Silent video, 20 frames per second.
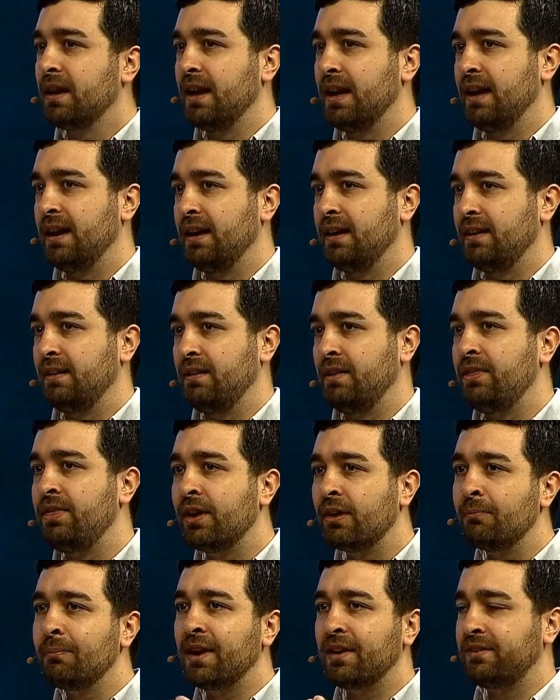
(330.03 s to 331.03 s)
And
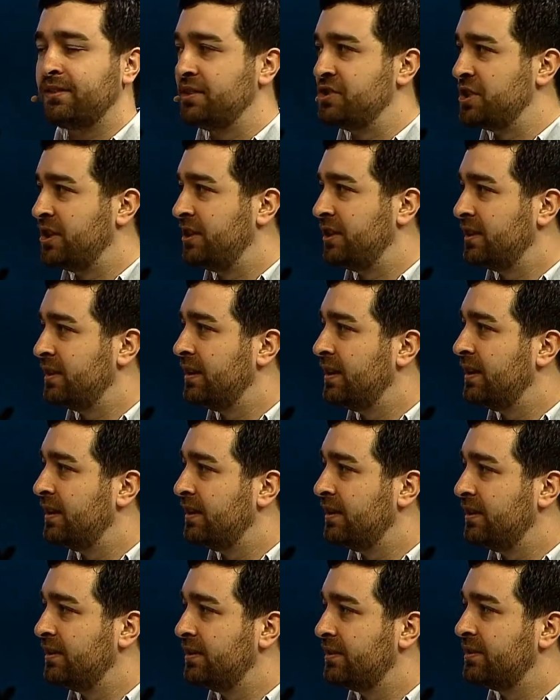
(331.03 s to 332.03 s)
their messaging
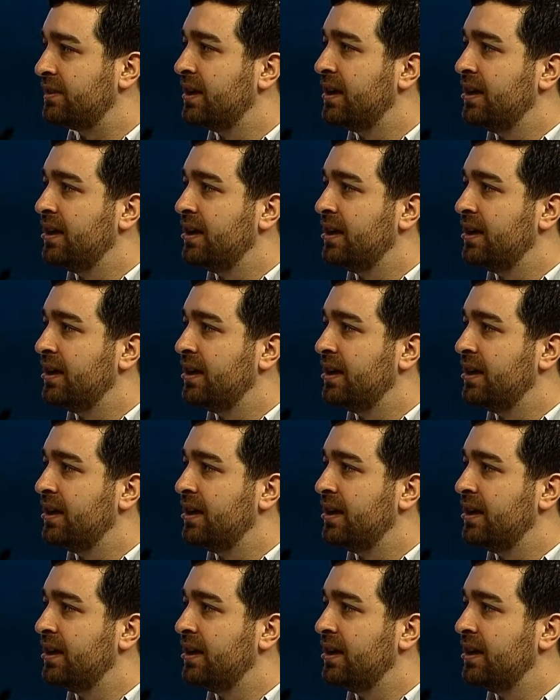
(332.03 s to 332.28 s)
is